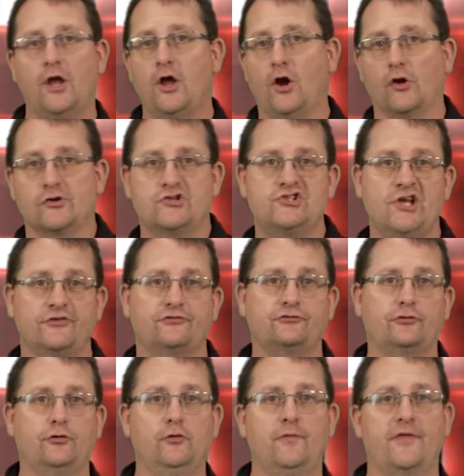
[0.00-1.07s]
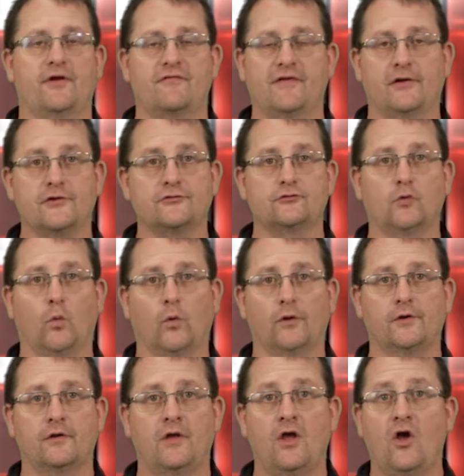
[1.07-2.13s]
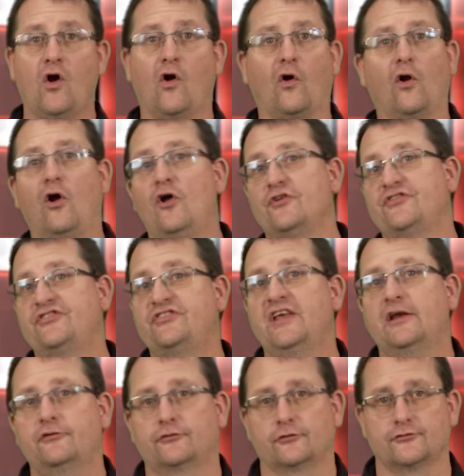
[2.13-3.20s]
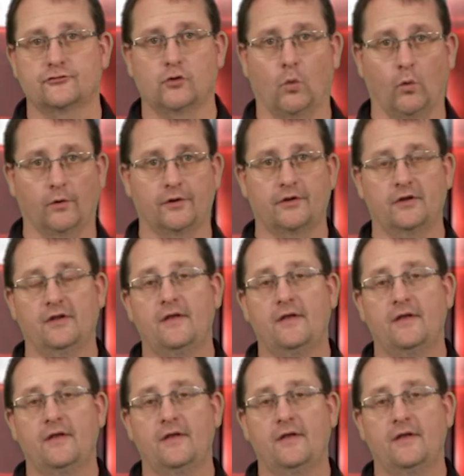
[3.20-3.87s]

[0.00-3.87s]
or just two that are very scored, or all 6 are scored.